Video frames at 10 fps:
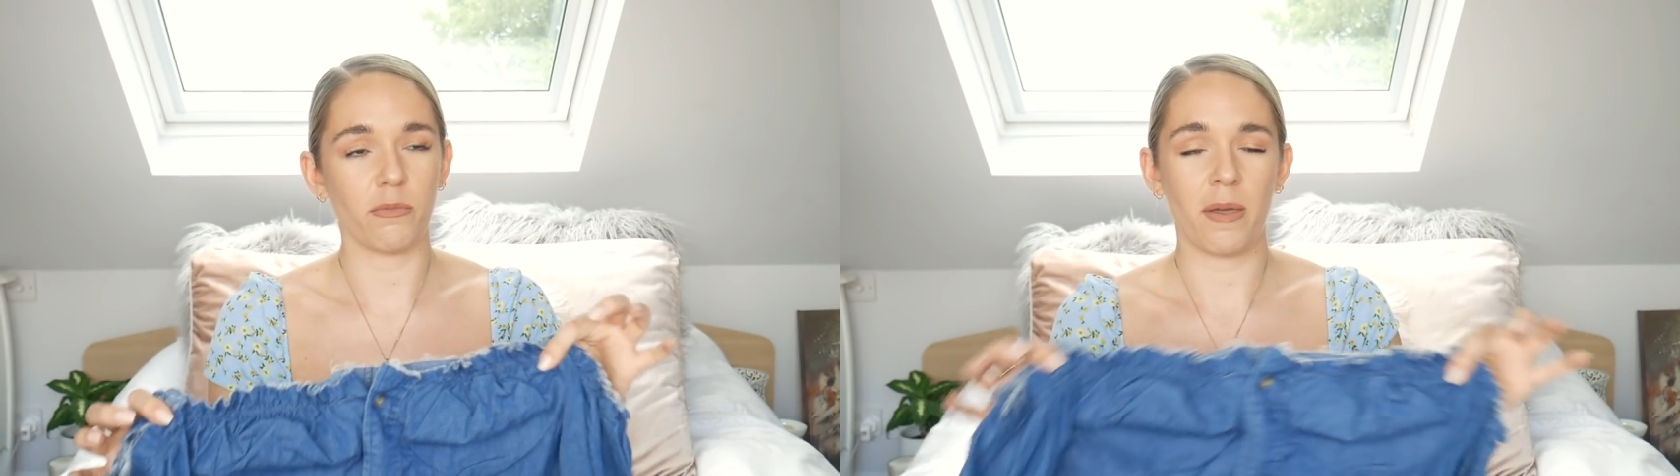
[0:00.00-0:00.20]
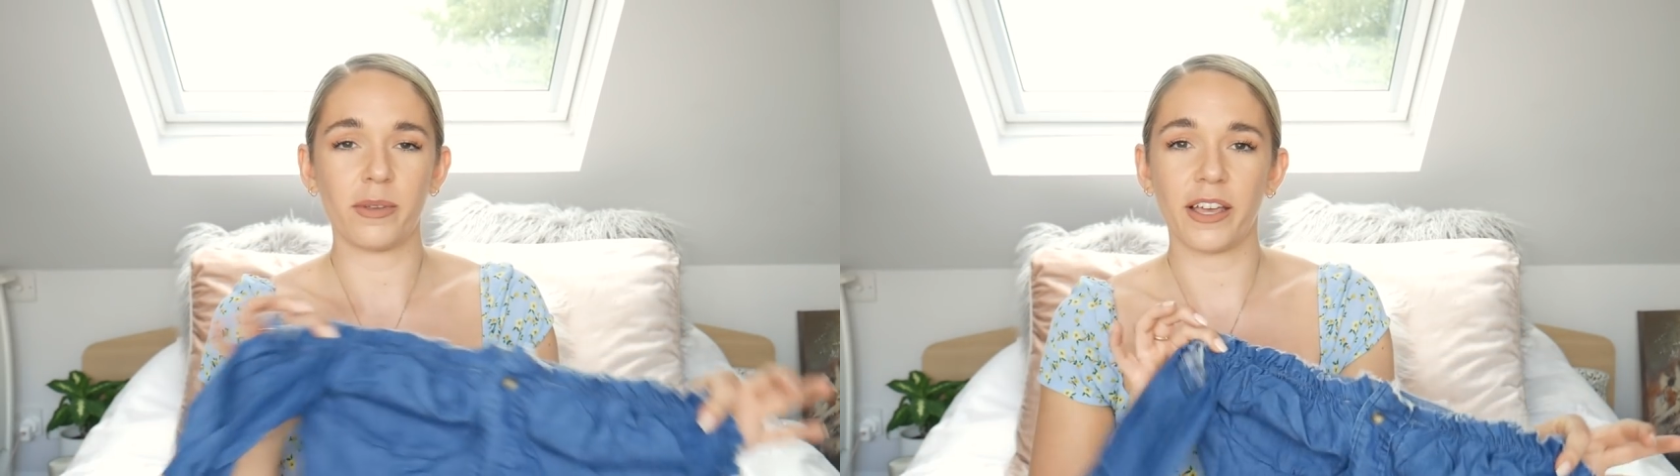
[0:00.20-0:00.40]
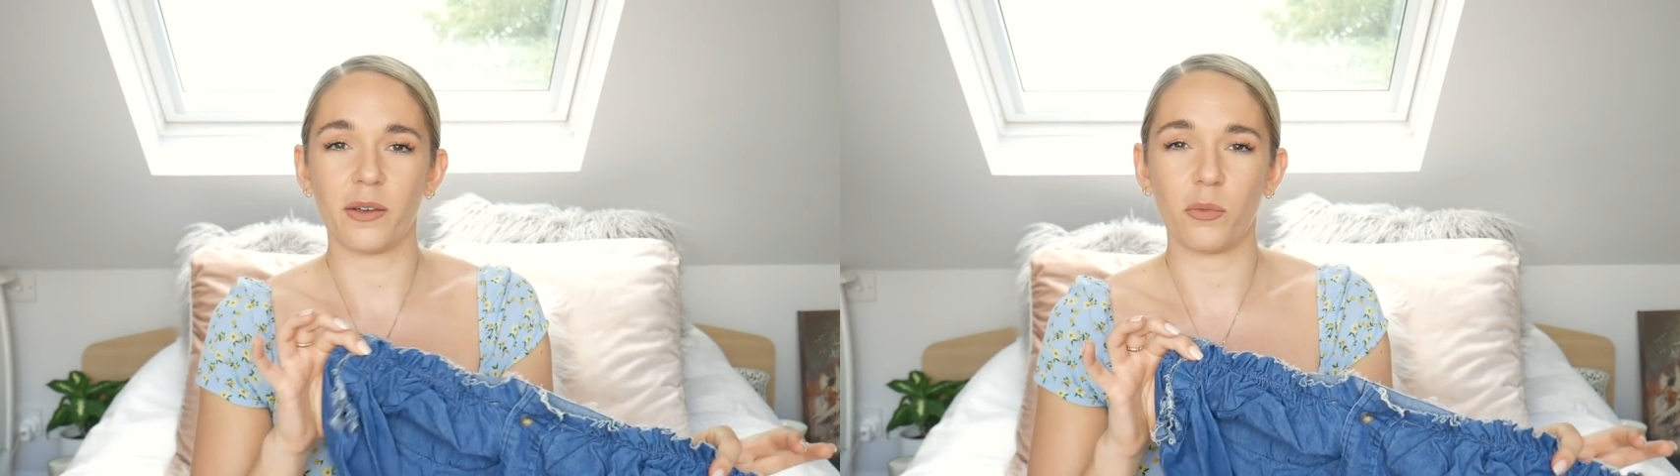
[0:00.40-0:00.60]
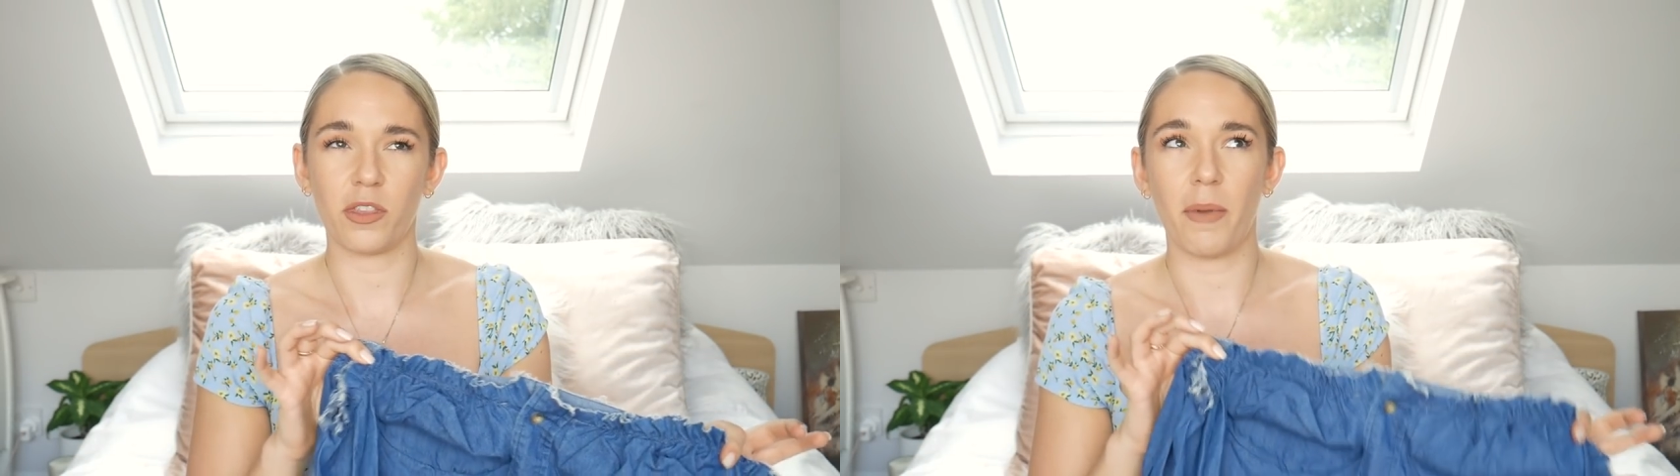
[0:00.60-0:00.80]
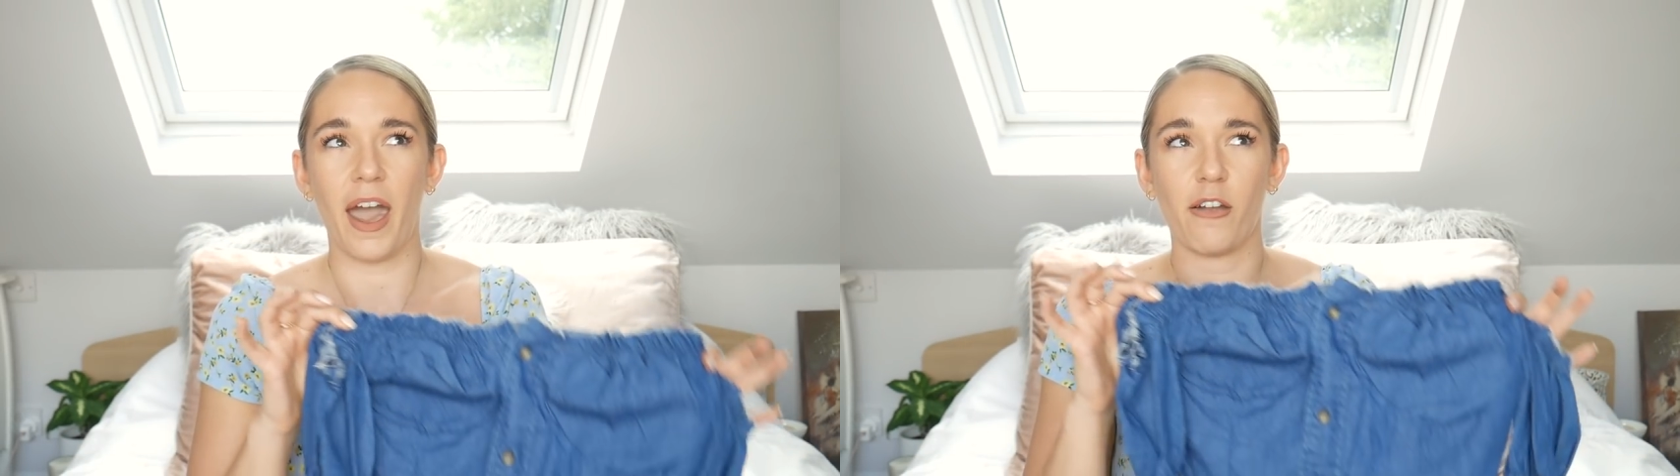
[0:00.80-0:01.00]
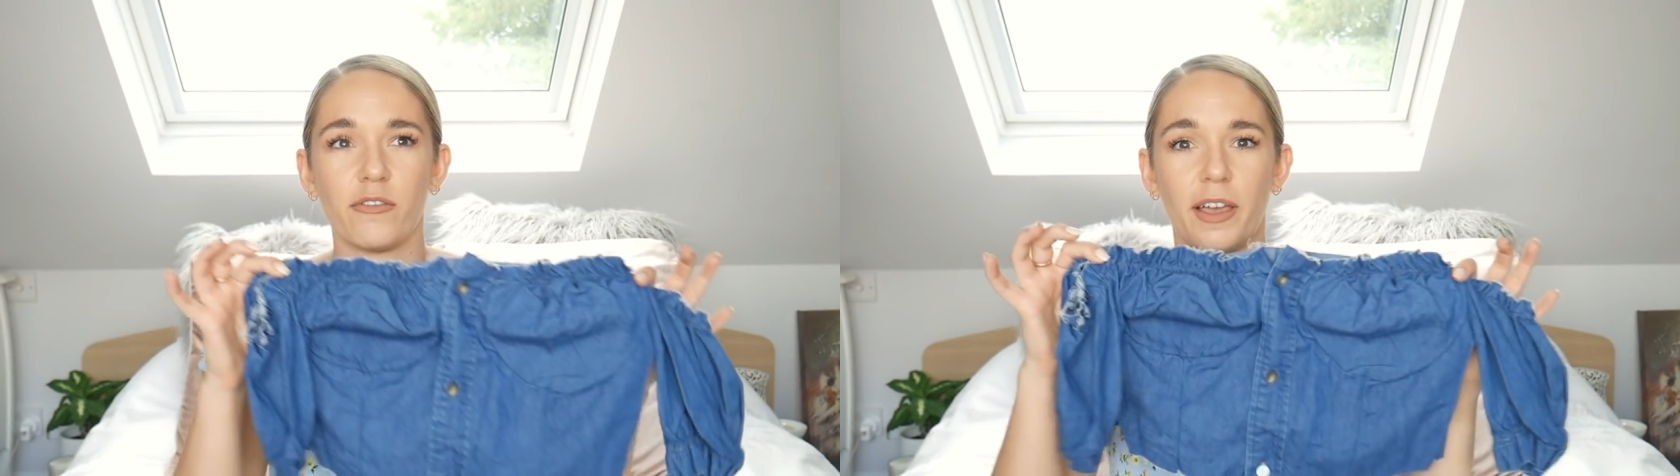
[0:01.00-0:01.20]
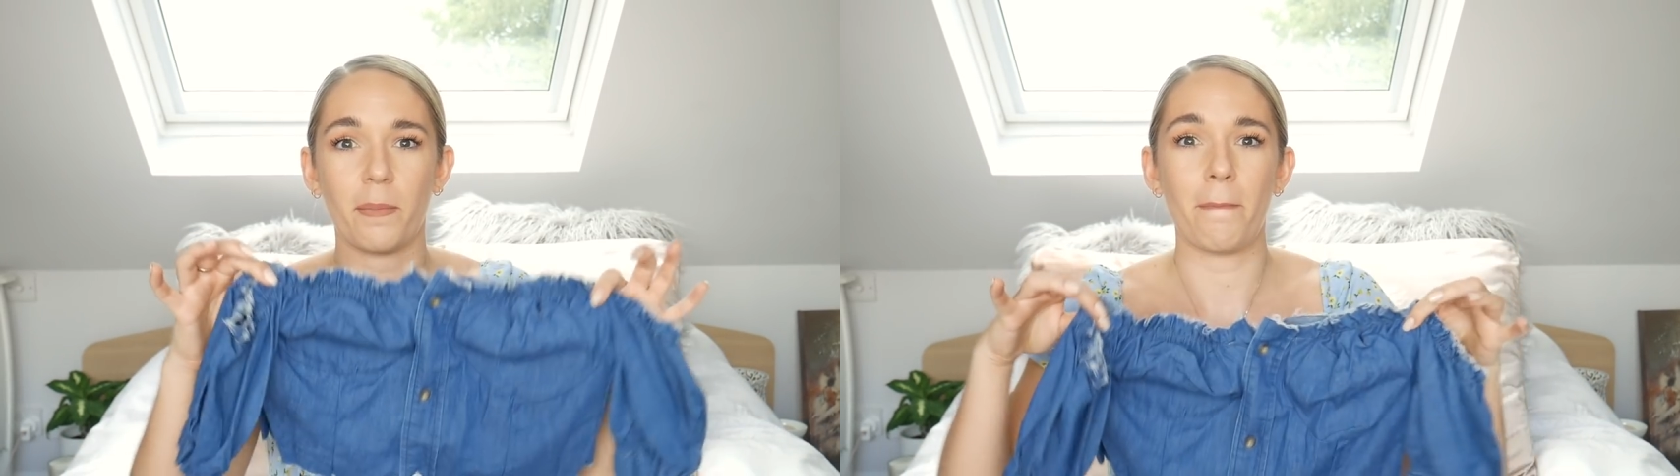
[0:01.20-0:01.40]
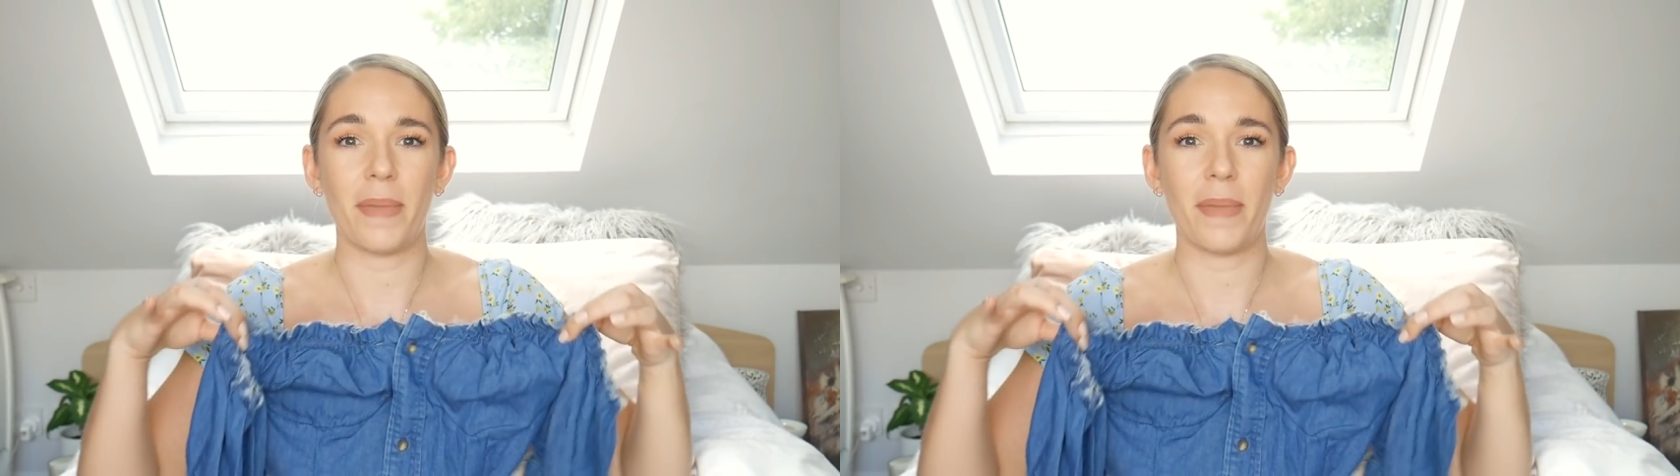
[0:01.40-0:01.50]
with maybe like with a pair of like